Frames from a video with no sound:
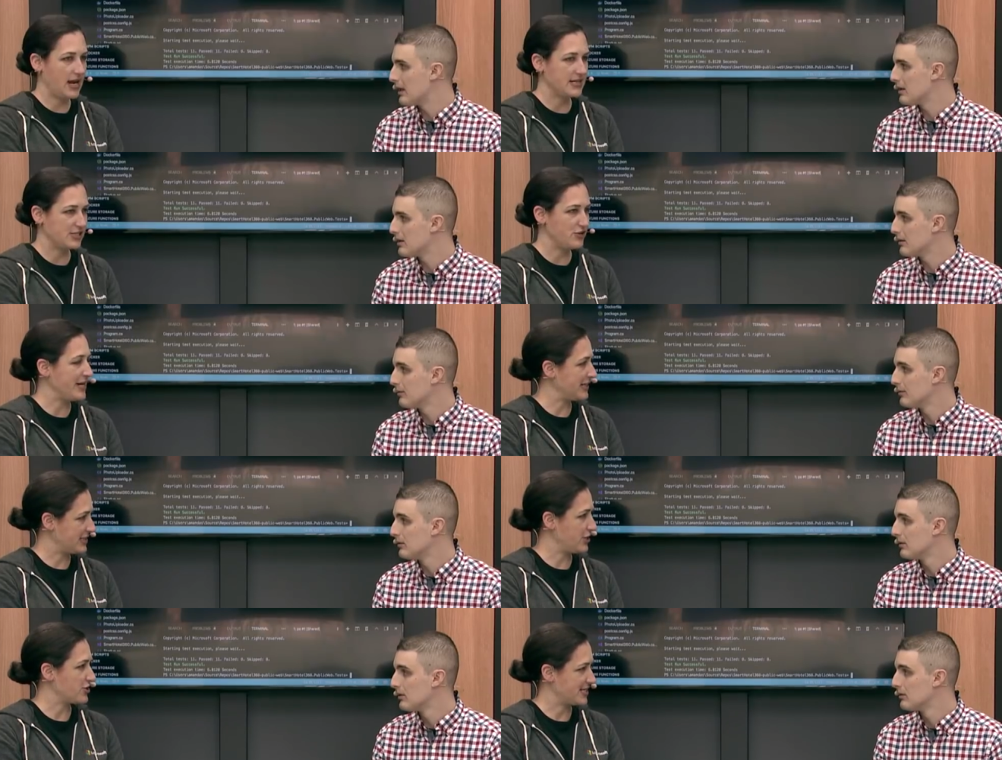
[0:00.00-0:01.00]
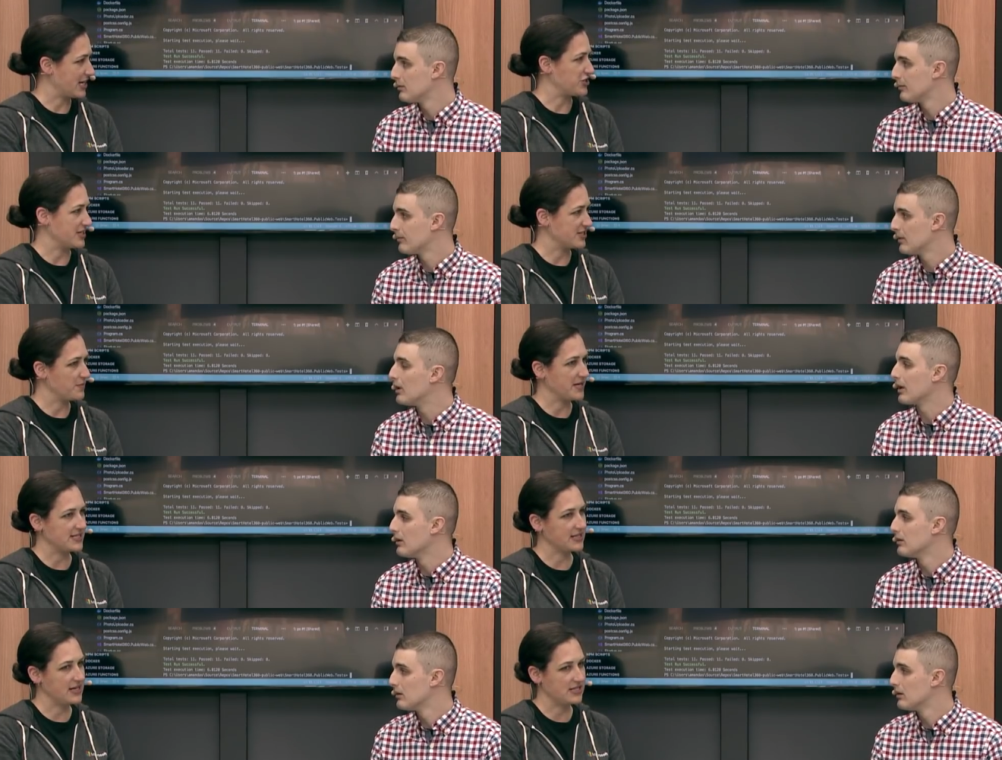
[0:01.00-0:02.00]
Speaker 1: It's
Speaker 2: unique to your session. So okay.
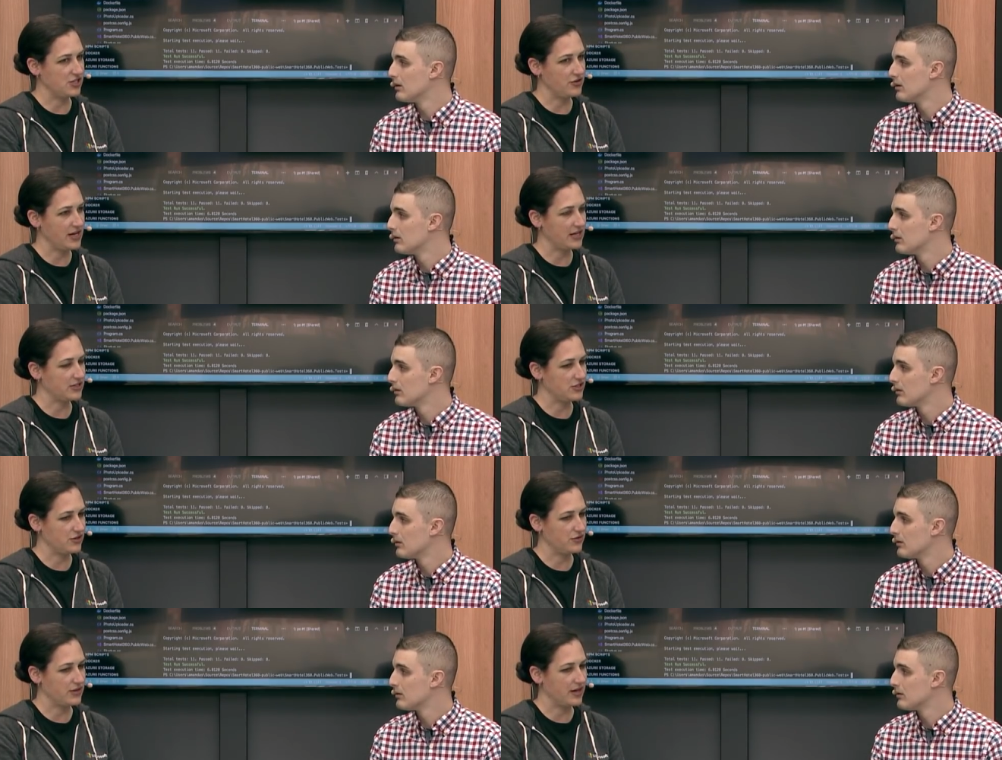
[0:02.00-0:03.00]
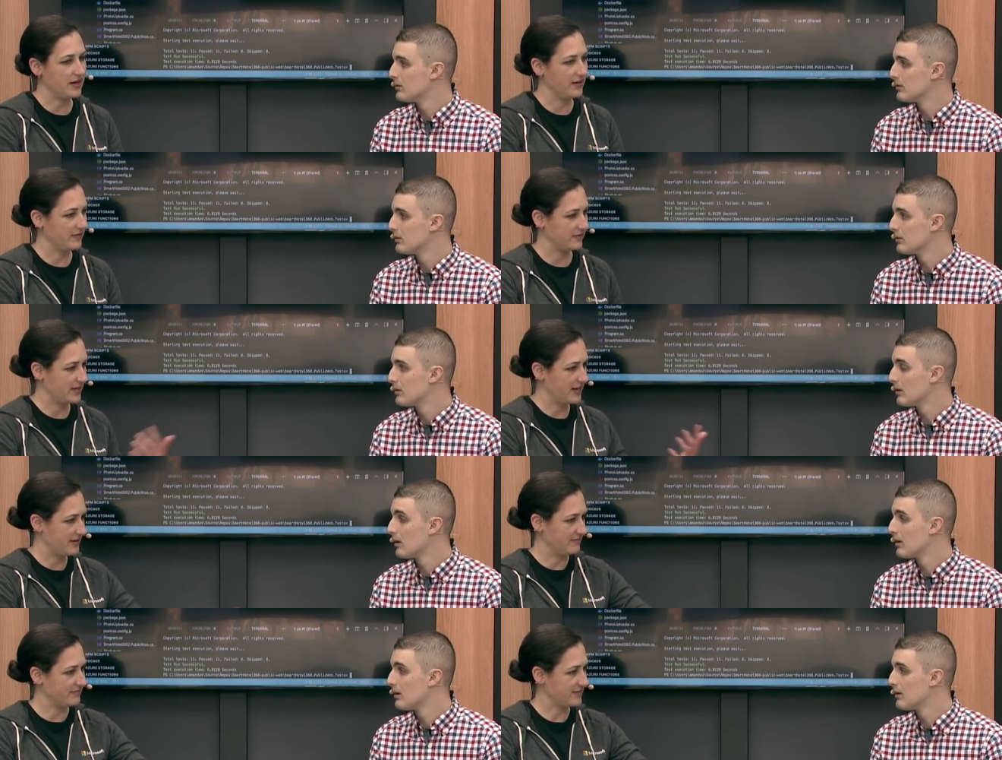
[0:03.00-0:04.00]
basically it's unique to the,
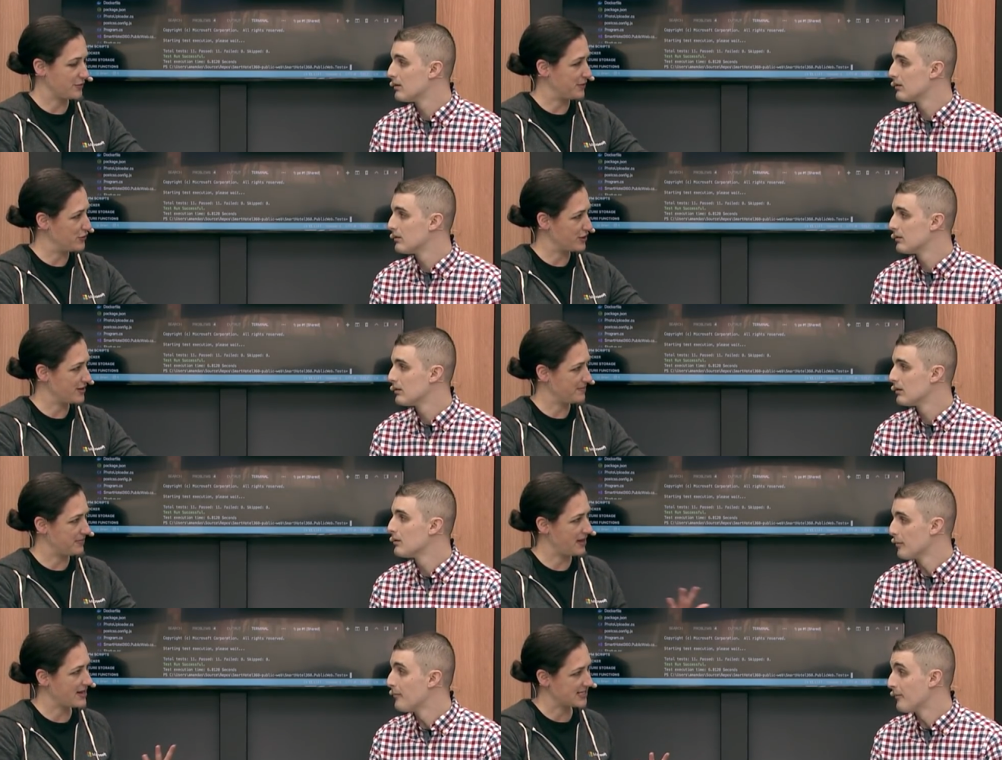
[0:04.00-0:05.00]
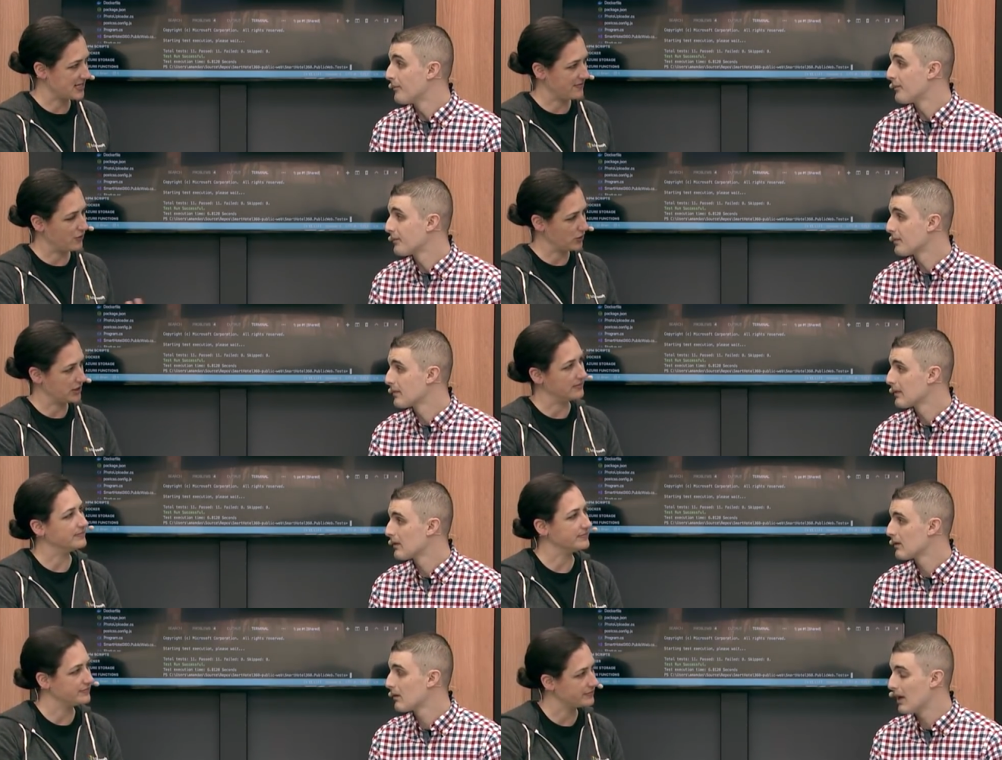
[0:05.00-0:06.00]
the computer plus the folder.
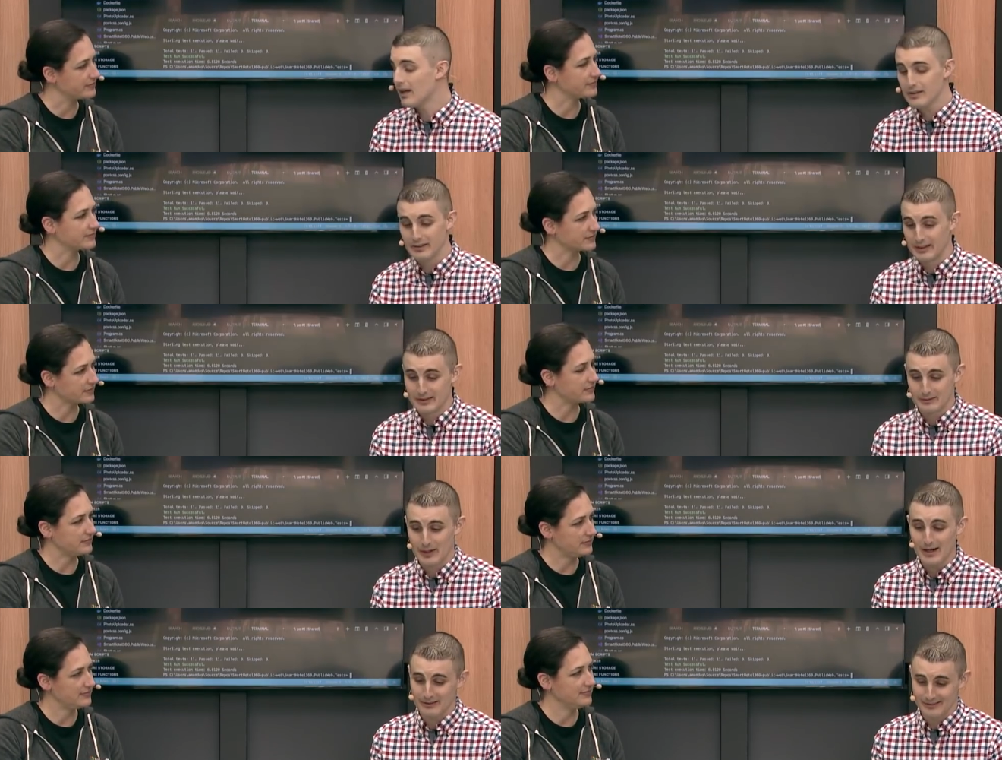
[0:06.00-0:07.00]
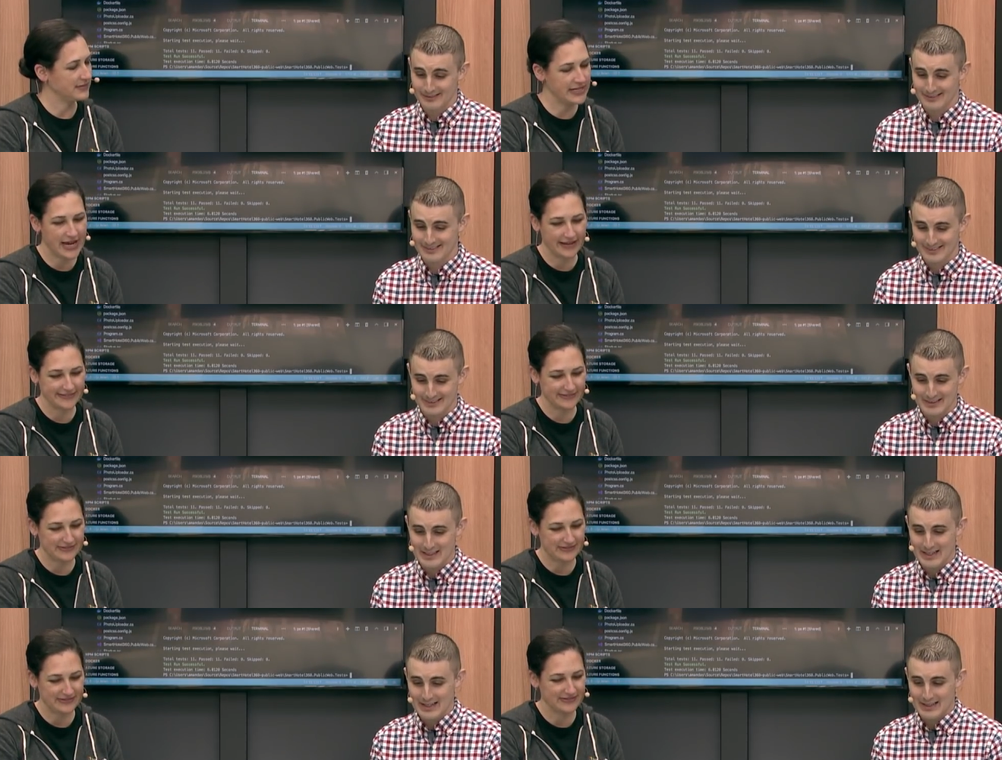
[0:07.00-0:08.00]
Speaker 1: Excellent. Wow. Yeah.
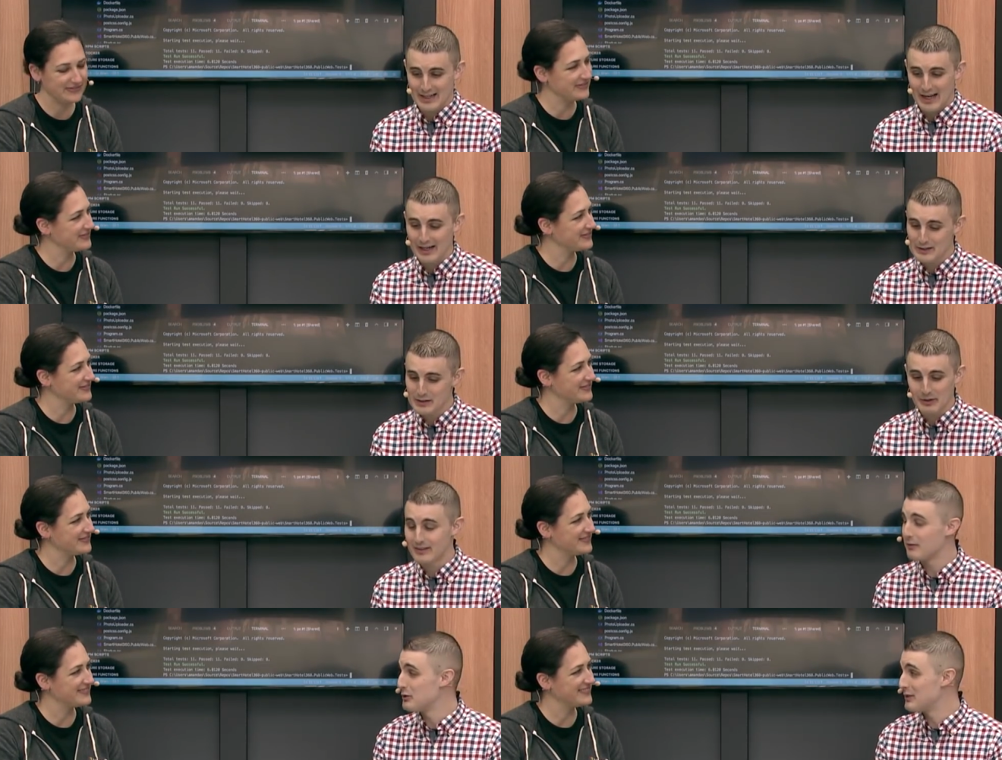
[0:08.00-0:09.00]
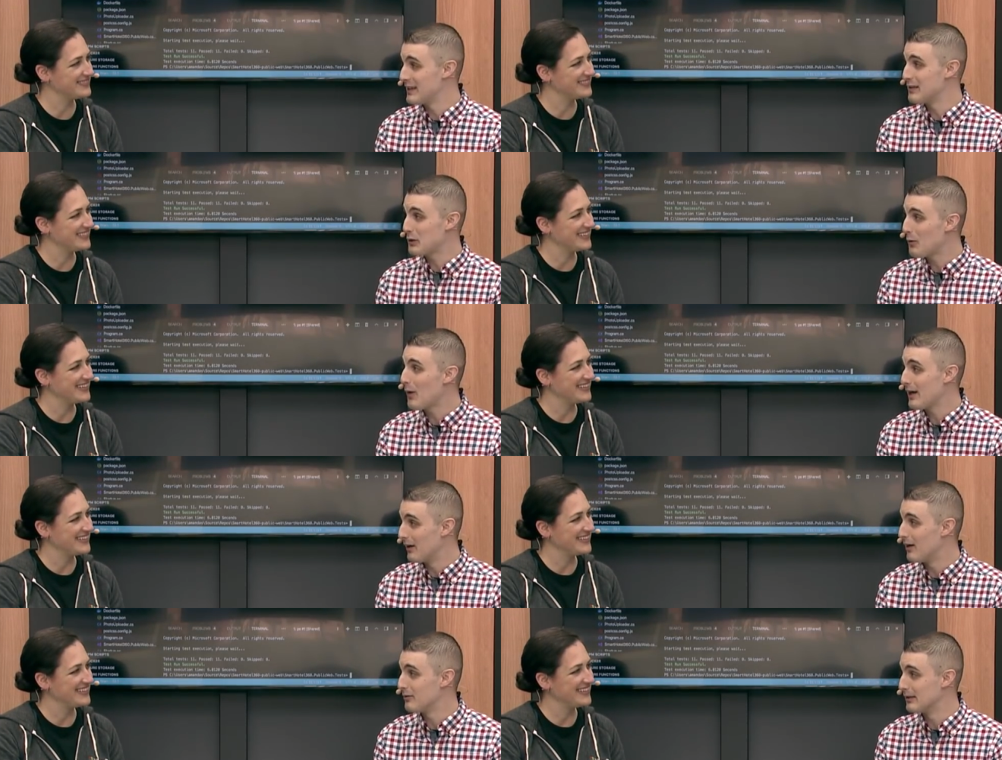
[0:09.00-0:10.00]
I can see myself using this quite
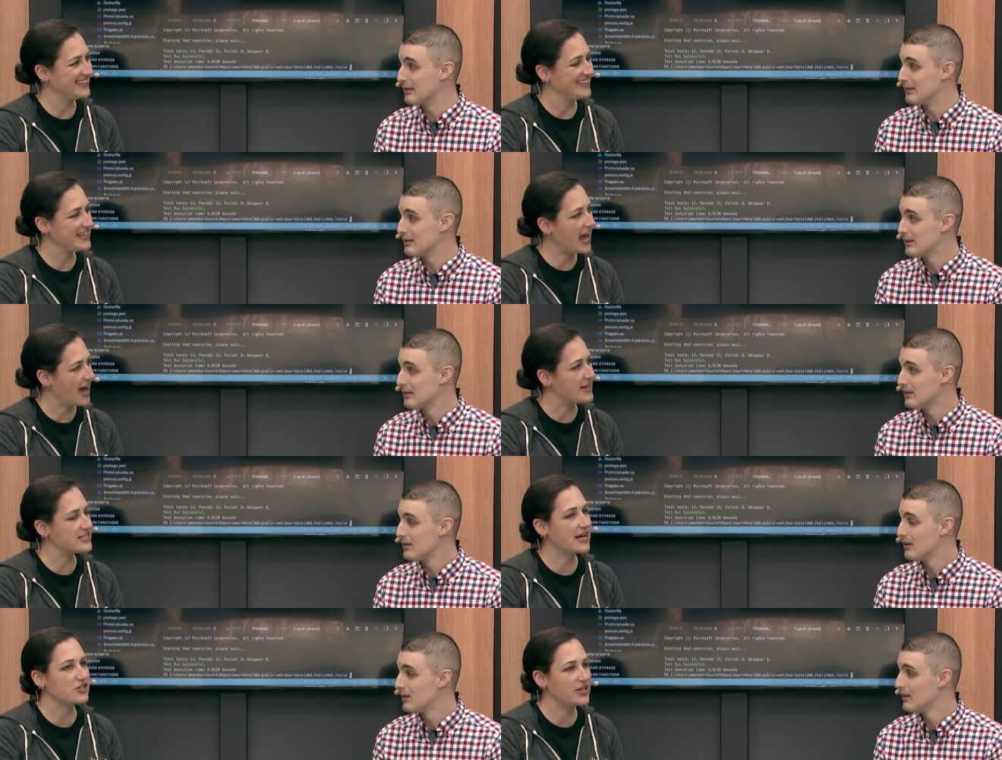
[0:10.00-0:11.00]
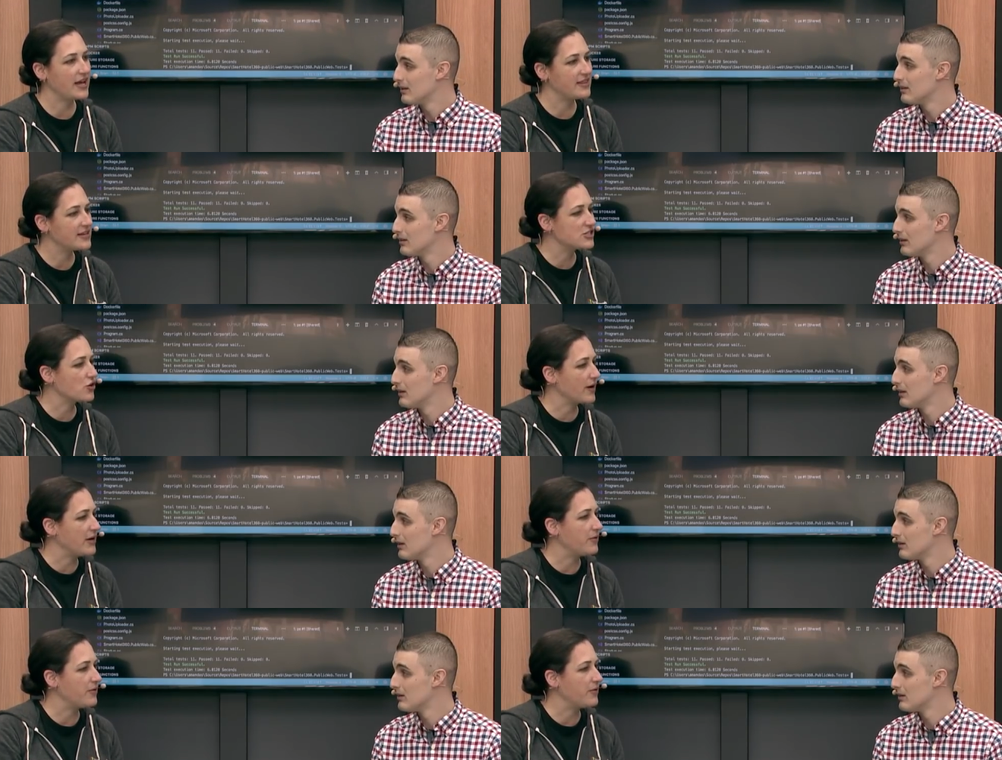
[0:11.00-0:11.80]
often.
Speaker 2: Yeah, it's actually, I think it's a great